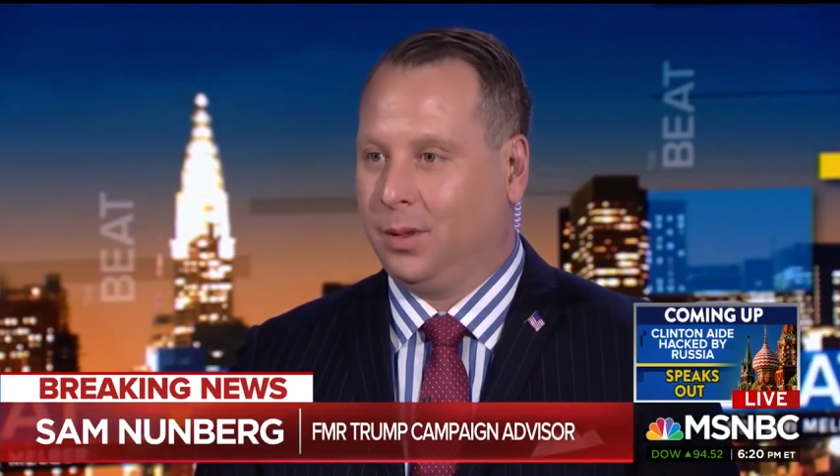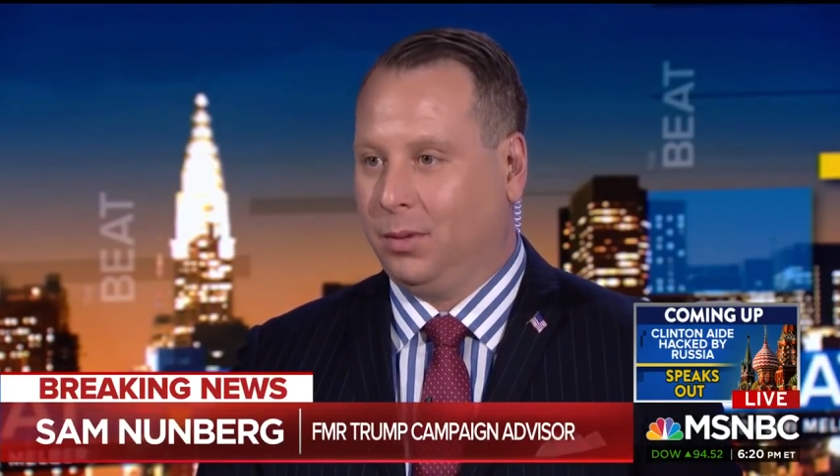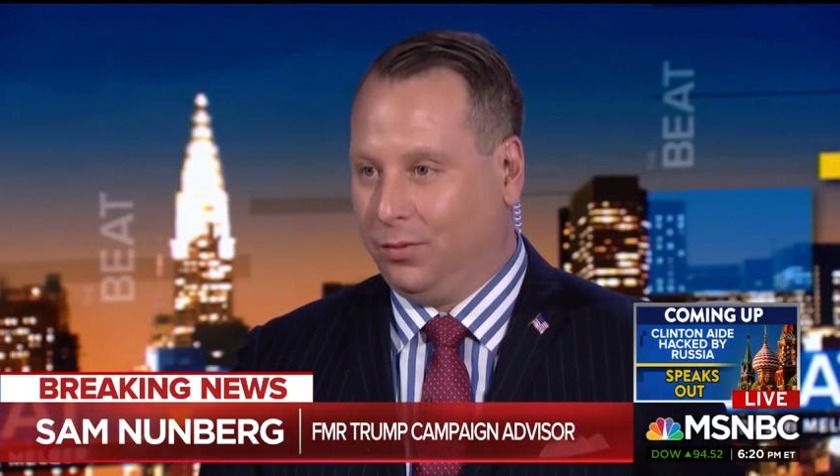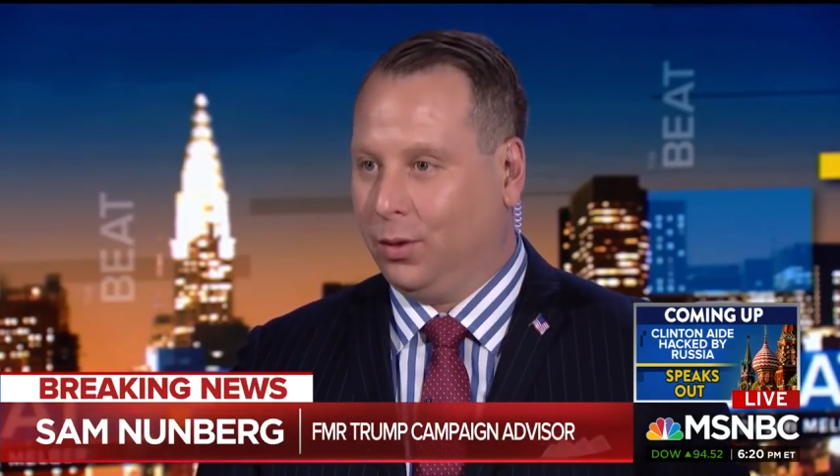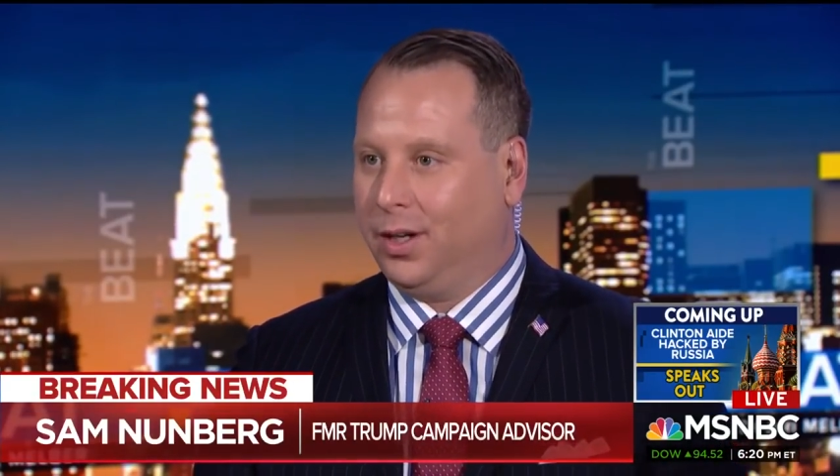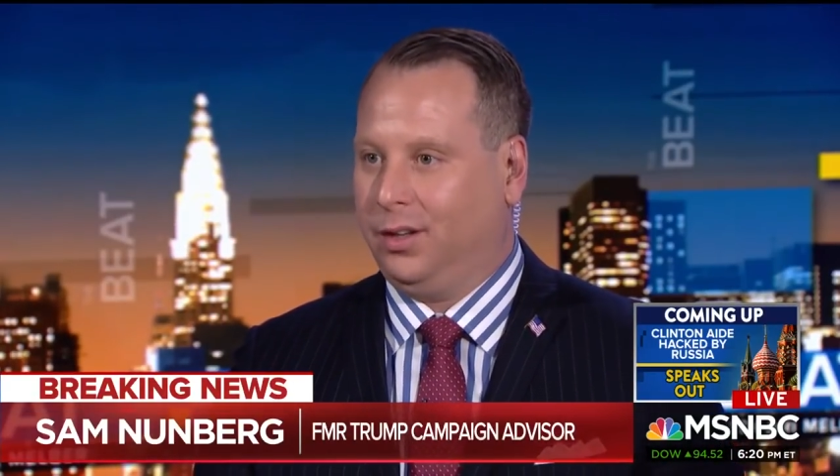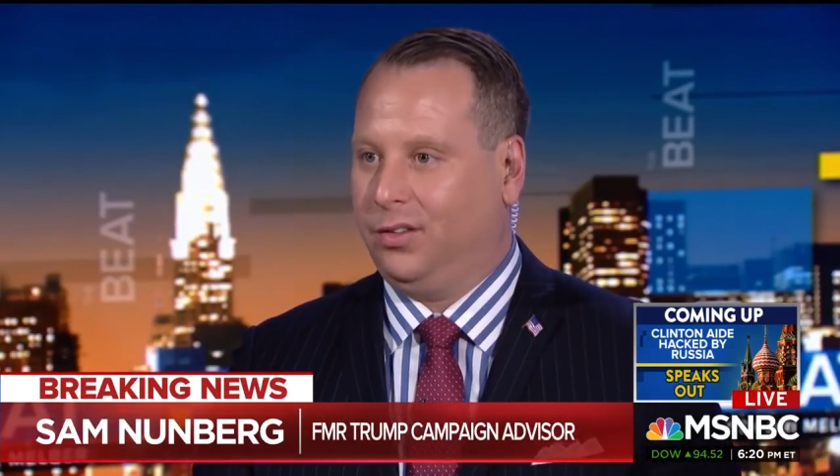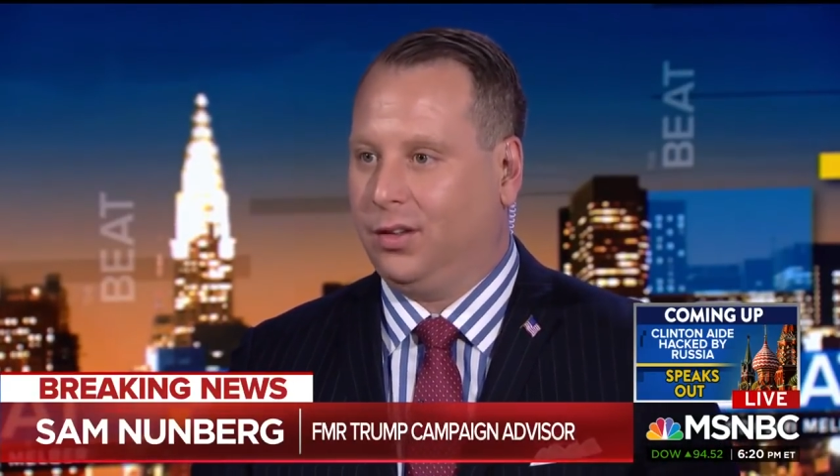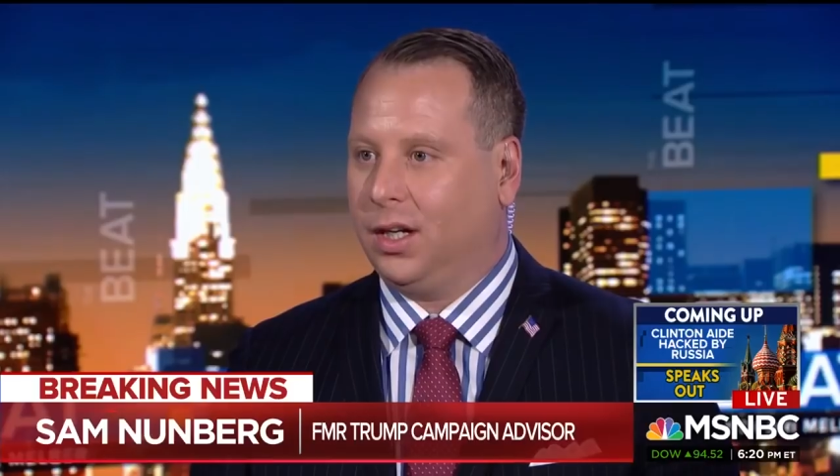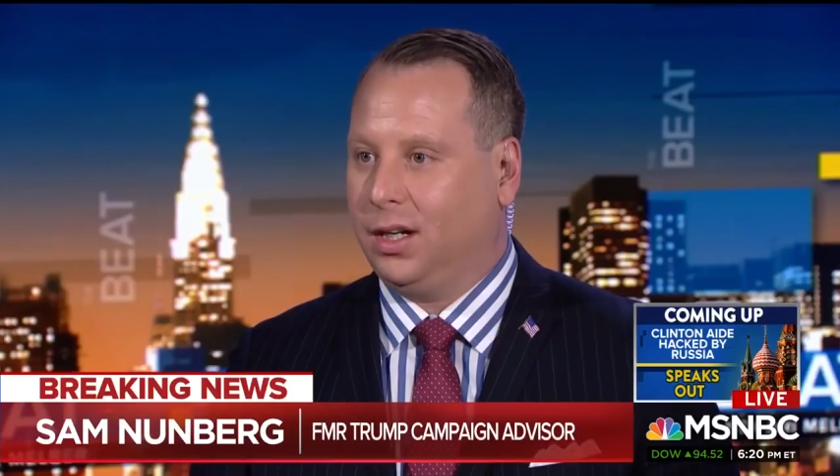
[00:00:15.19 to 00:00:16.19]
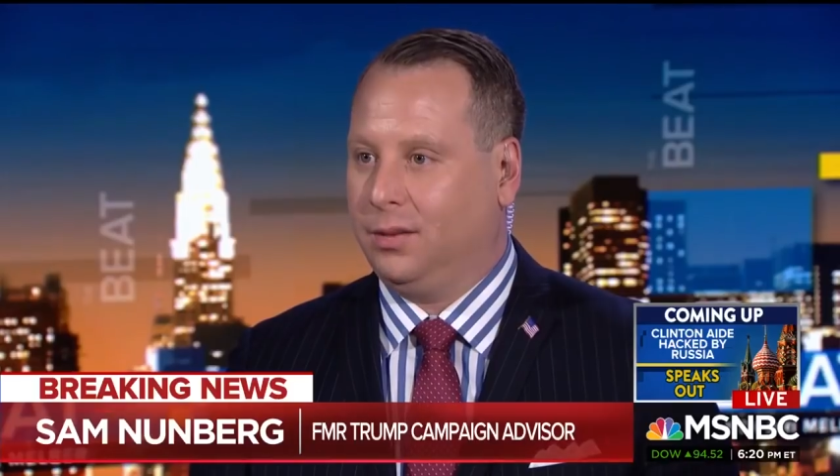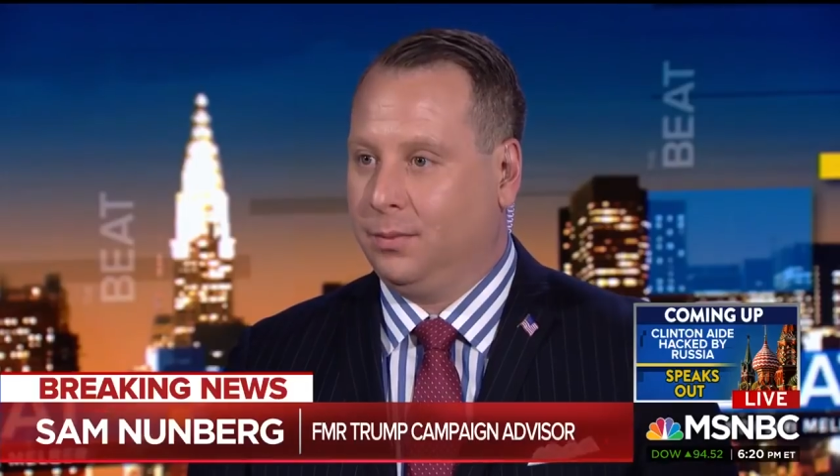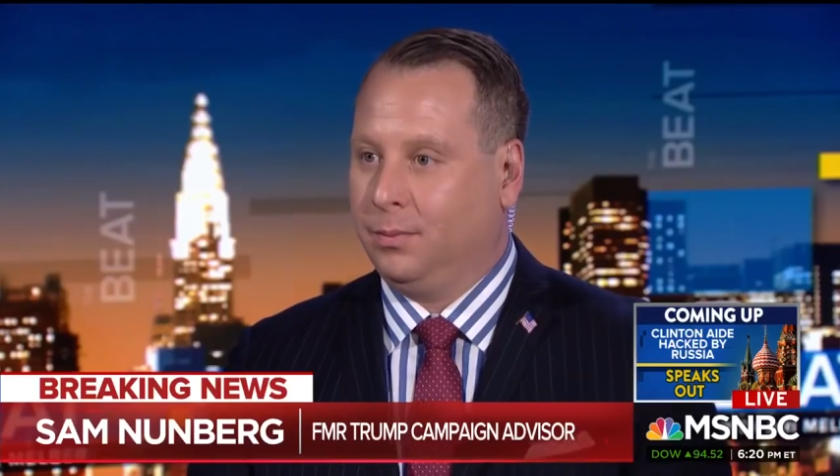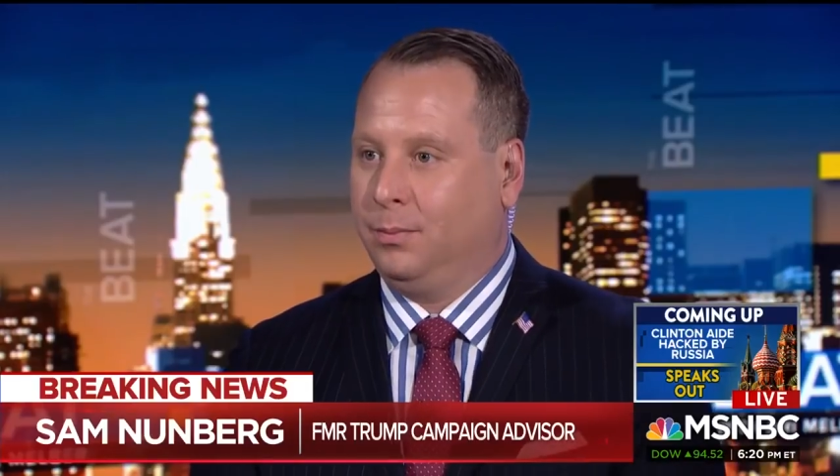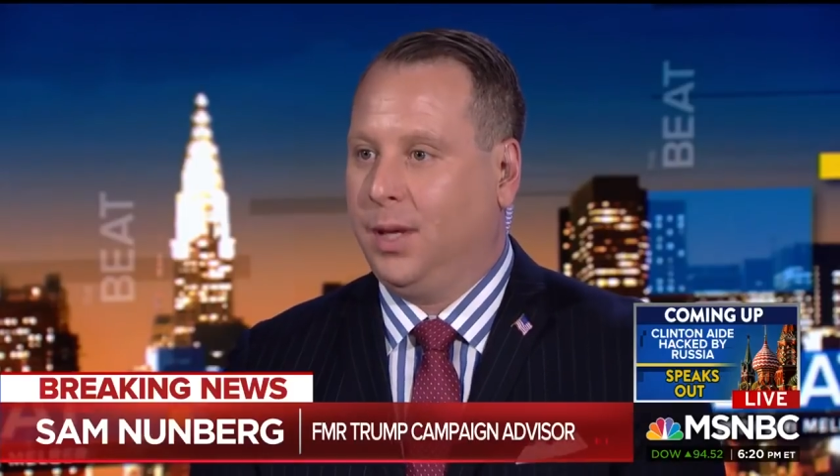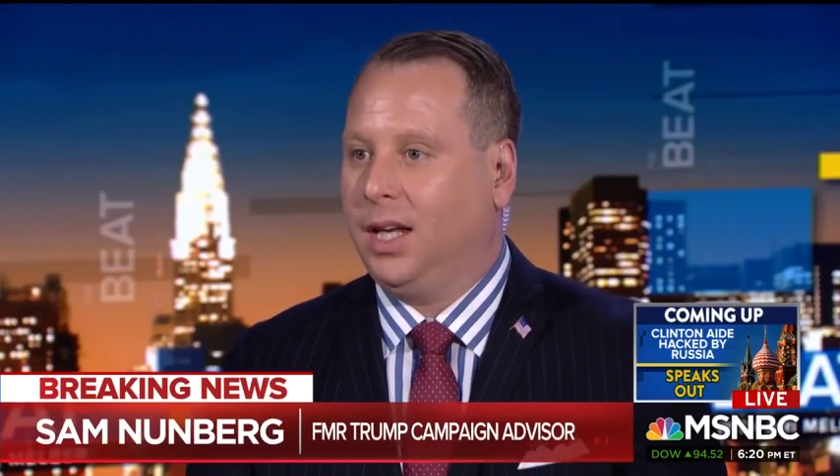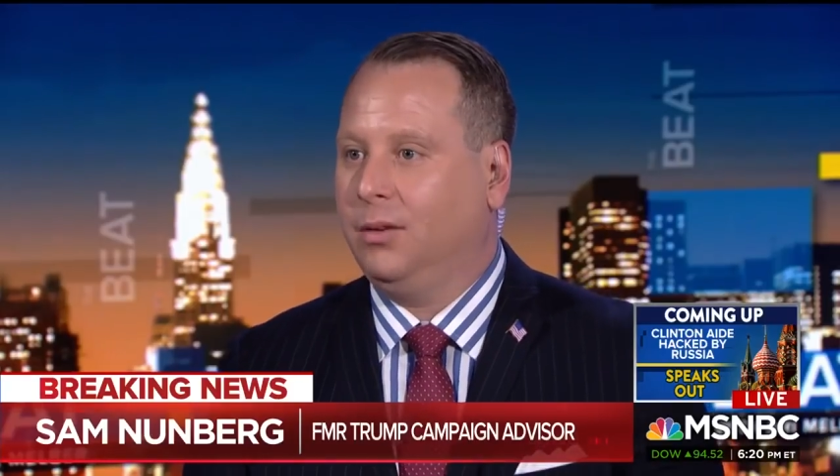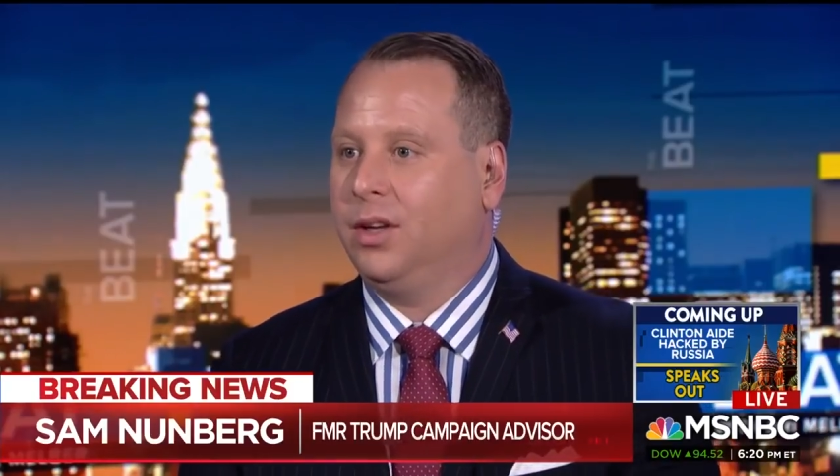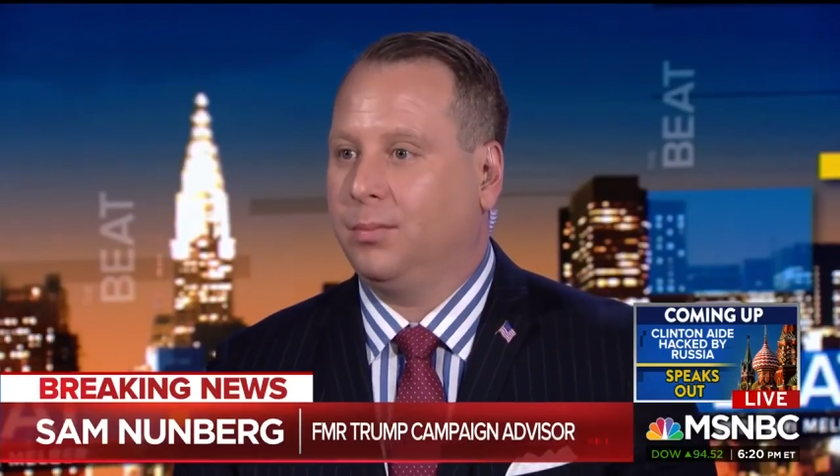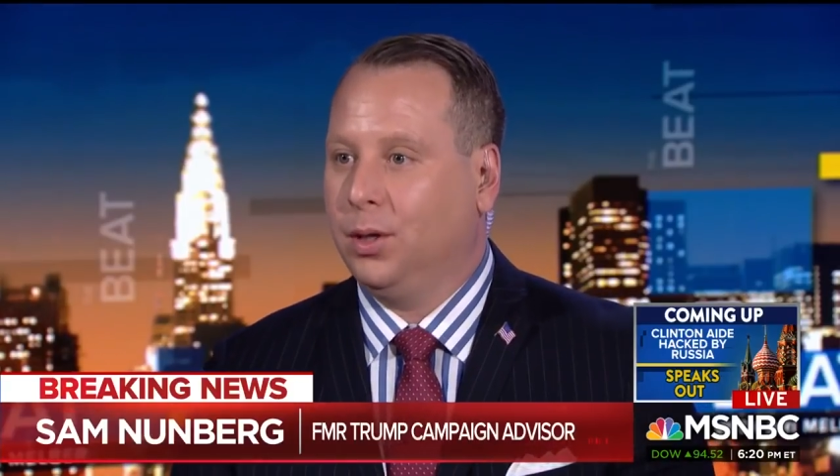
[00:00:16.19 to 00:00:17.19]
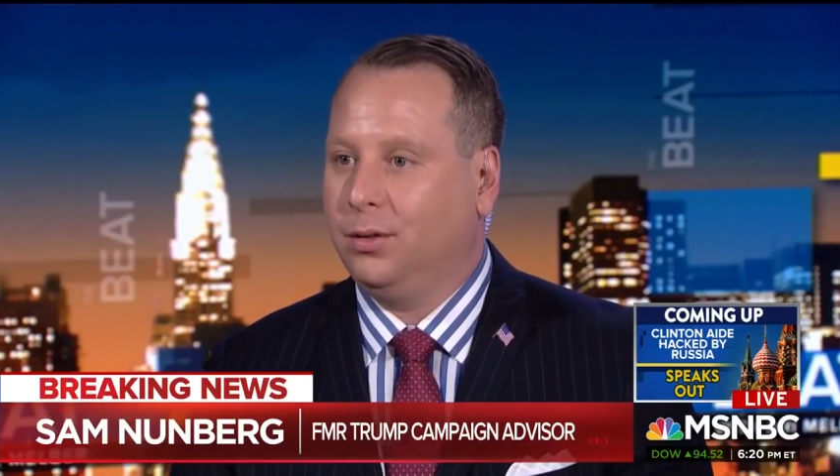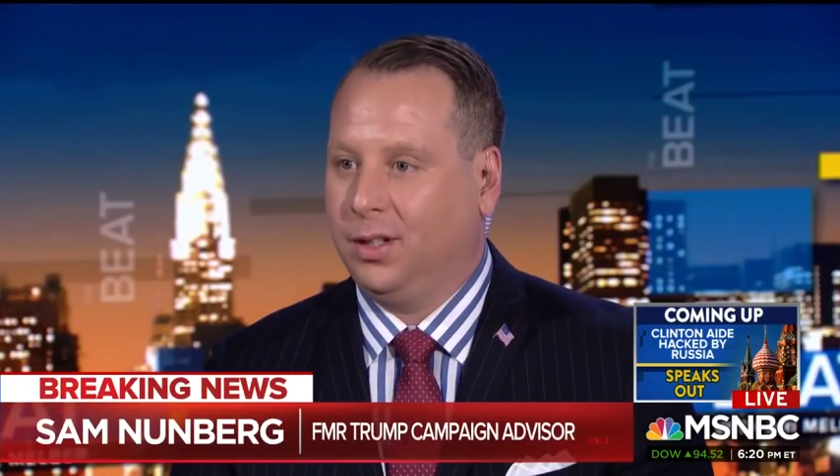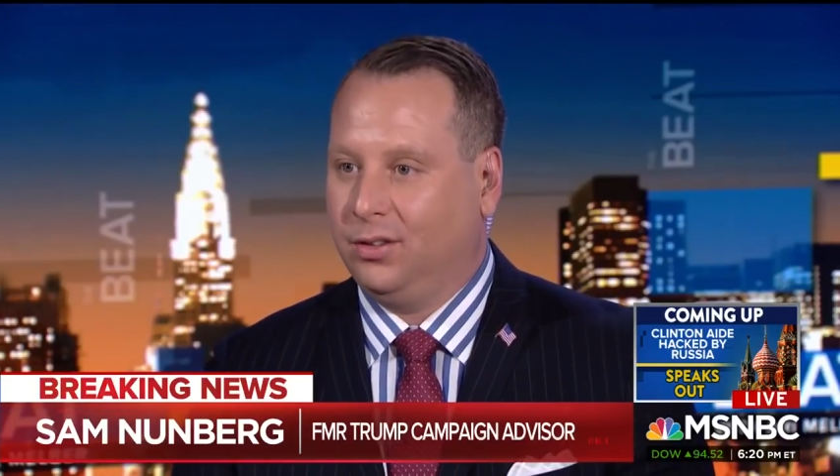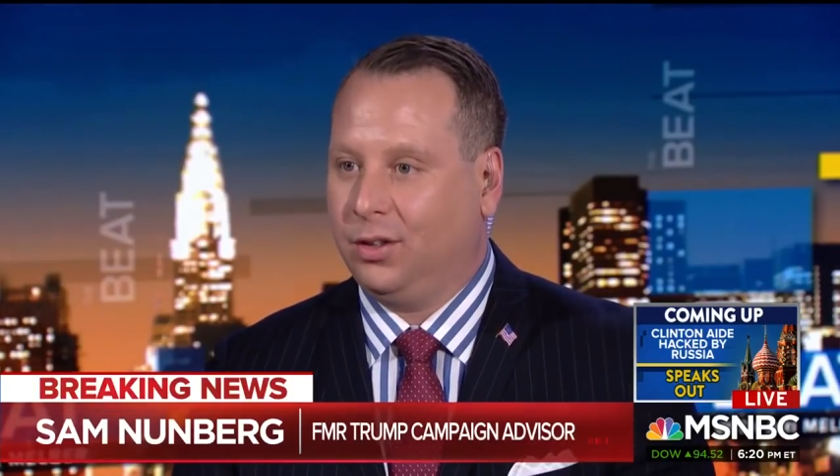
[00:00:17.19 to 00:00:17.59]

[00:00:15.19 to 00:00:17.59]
before his meeting with Putin, too.